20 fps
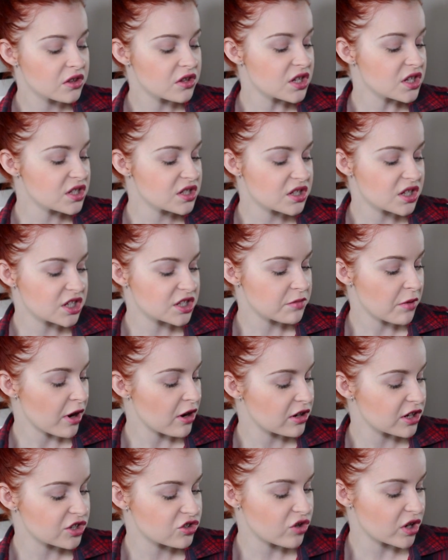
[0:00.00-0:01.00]
This is
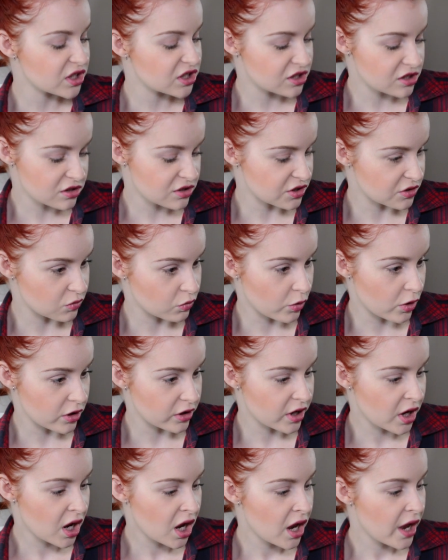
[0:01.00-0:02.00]
apparently a translucent one.